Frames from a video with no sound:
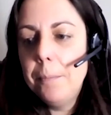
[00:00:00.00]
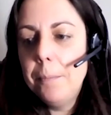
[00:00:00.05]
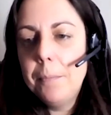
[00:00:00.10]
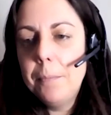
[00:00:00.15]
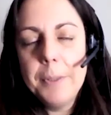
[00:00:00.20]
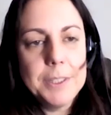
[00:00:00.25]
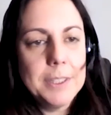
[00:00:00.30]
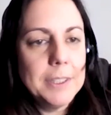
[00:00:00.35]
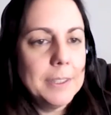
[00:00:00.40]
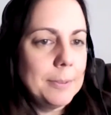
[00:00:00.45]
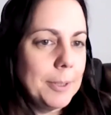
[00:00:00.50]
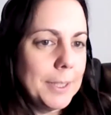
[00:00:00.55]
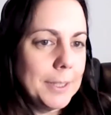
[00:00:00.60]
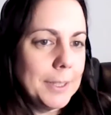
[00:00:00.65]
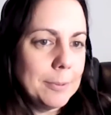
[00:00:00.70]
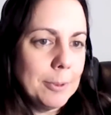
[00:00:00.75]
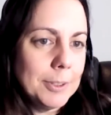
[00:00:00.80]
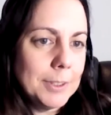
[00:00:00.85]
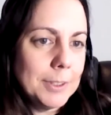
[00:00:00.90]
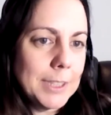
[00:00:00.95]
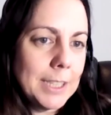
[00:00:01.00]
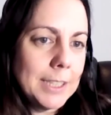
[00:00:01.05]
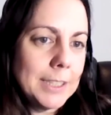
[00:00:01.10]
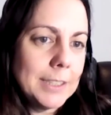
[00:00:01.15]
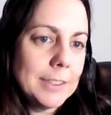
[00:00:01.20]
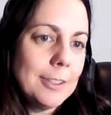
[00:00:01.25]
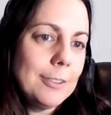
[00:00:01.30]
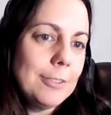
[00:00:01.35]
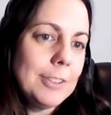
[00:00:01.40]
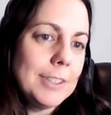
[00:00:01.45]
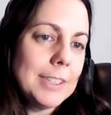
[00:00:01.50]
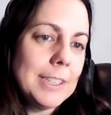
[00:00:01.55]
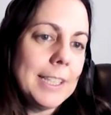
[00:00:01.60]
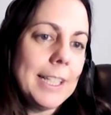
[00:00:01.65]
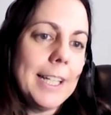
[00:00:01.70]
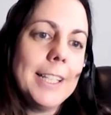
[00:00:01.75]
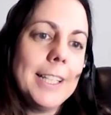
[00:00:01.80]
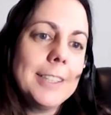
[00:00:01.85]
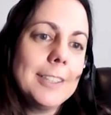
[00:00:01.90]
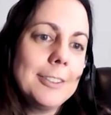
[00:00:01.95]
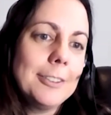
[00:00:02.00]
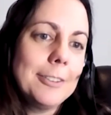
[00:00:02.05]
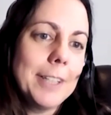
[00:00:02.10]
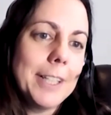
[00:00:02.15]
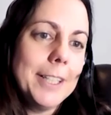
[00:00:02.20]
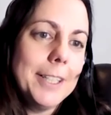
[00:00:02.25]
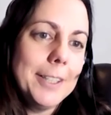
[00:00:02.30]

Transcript: which is one challenge. And obviously history,